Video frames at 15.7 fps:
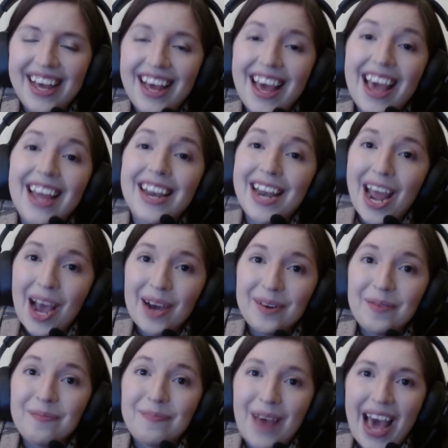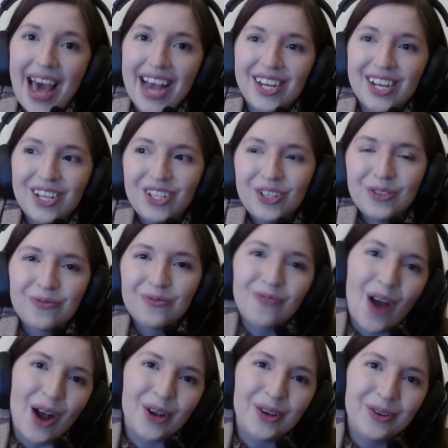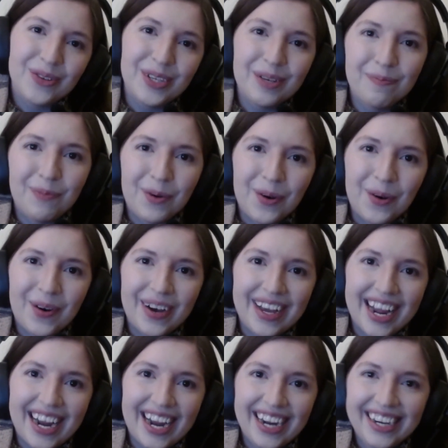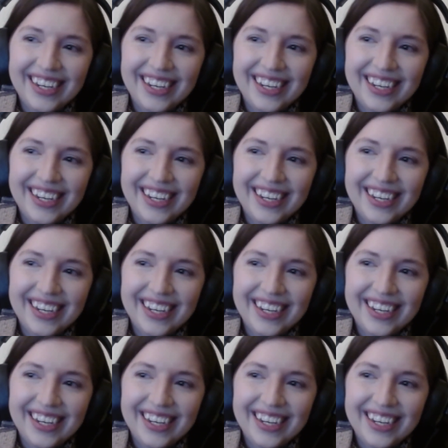And now, back to Rocco ya boy.